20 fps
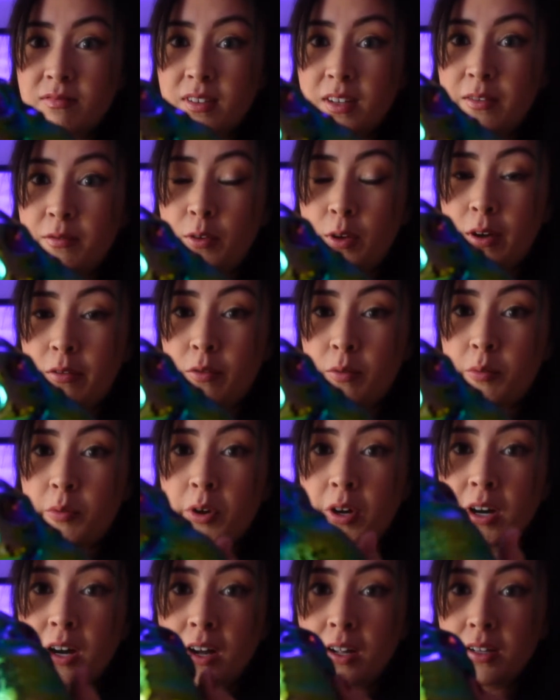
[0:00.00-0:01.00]
if you have a
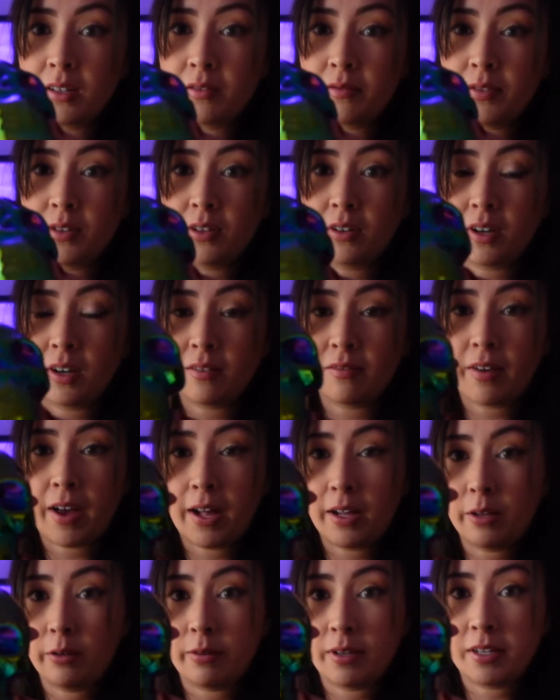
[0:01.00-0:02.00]
more colorful kind of
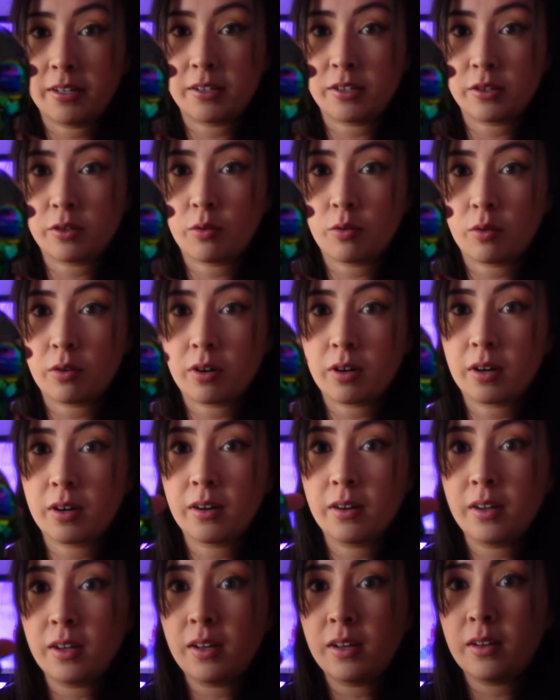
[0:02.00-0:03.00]
Halloween decor
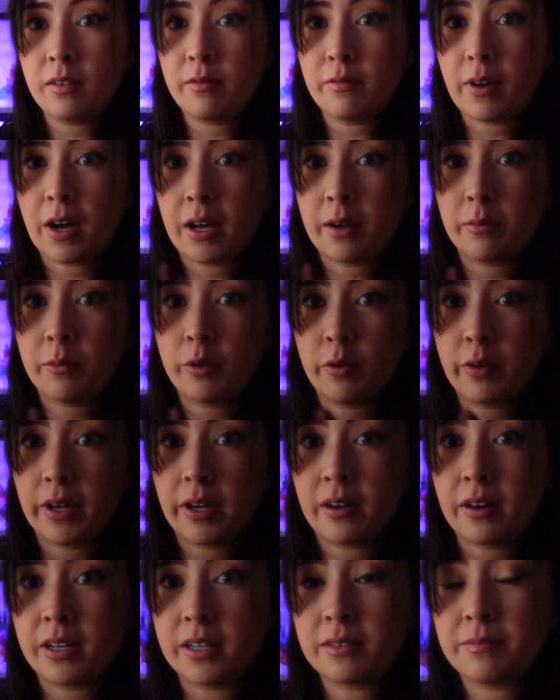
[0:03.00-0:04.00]
vibe
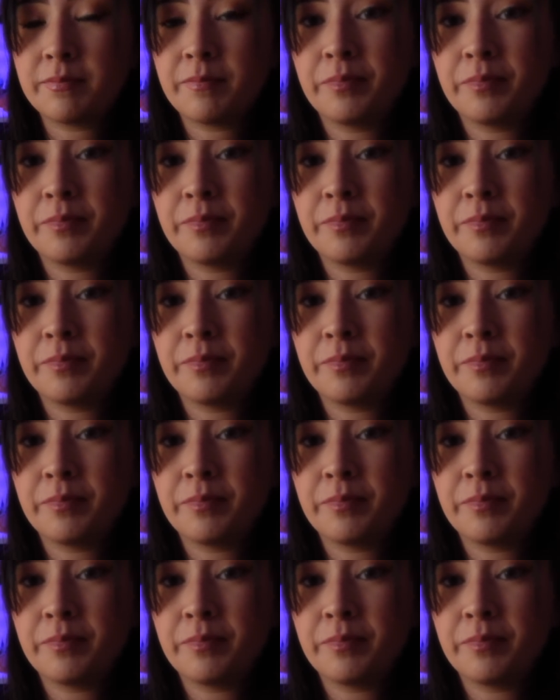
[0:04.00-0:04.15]
going on.